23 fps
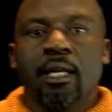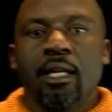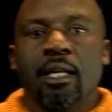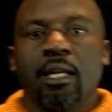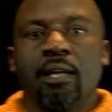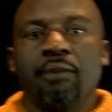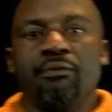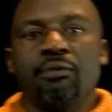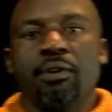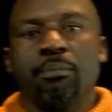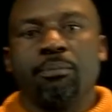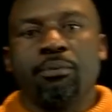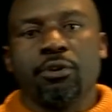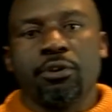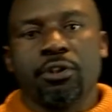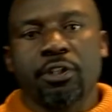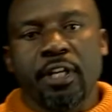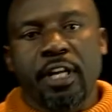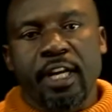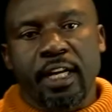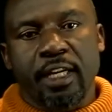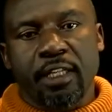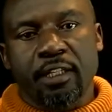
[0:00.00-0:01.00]
If we put
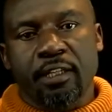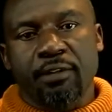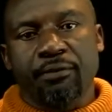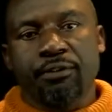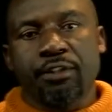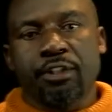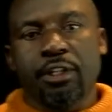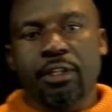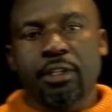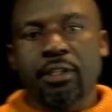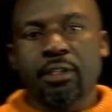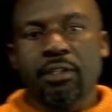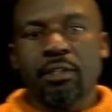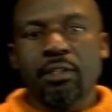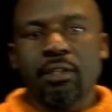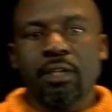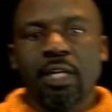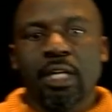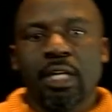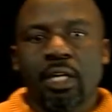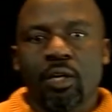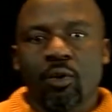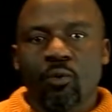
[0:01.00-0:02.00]
-2,
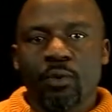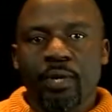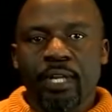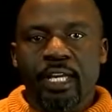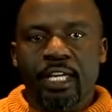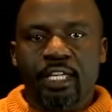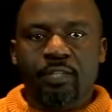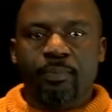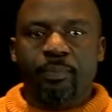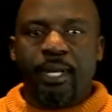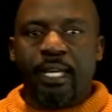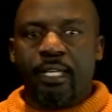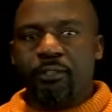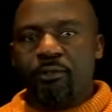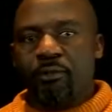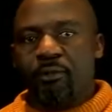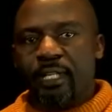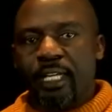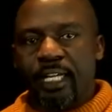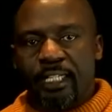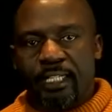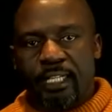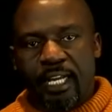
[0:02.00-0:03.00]
we expect to
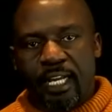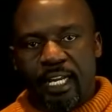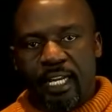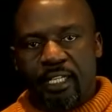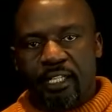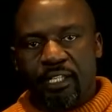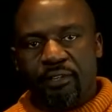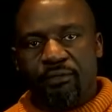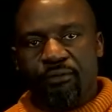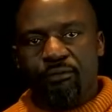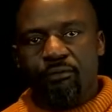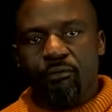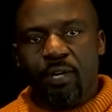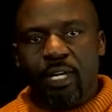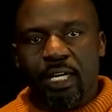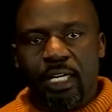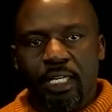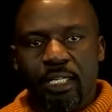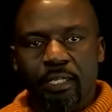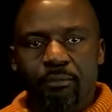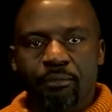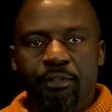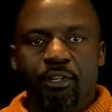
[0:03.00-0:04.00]
get
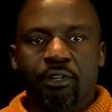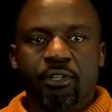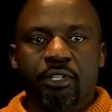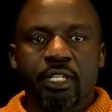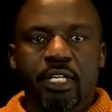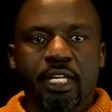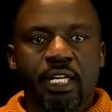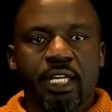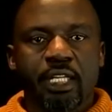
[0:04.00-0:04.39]
-1 because